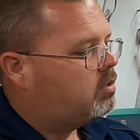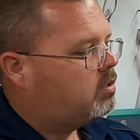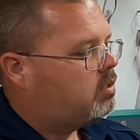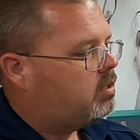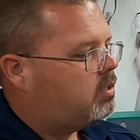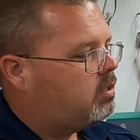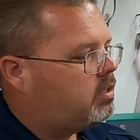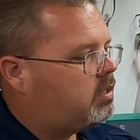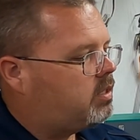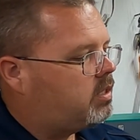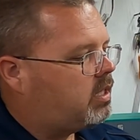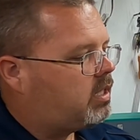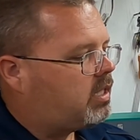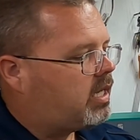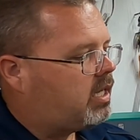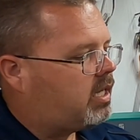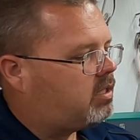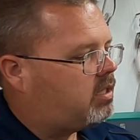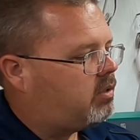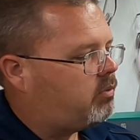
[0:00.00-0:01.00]
And I
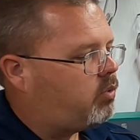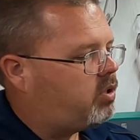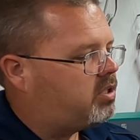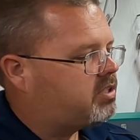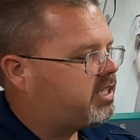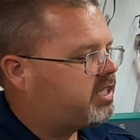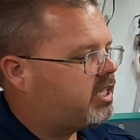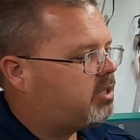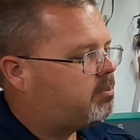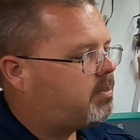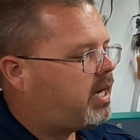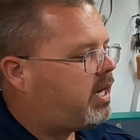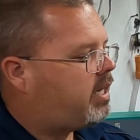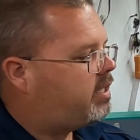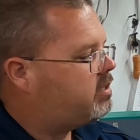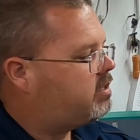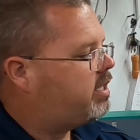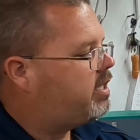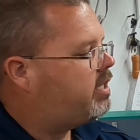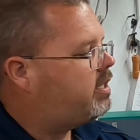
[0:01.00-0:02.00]
got a 1
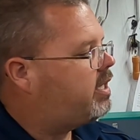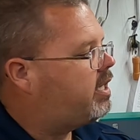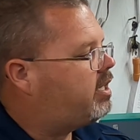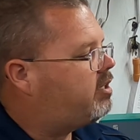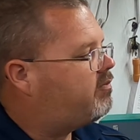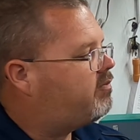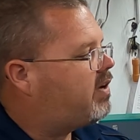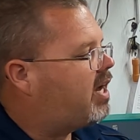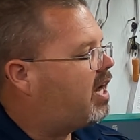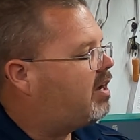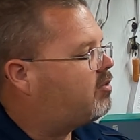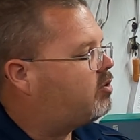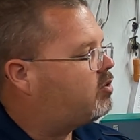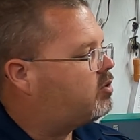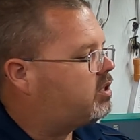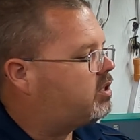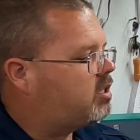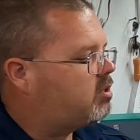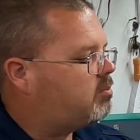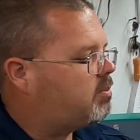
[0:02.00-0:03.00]
terabyte and a 500
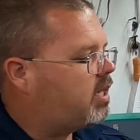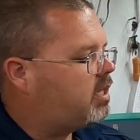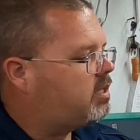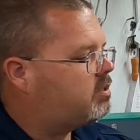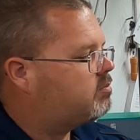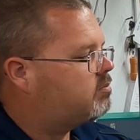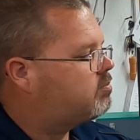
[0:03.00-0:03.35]
gigabyte.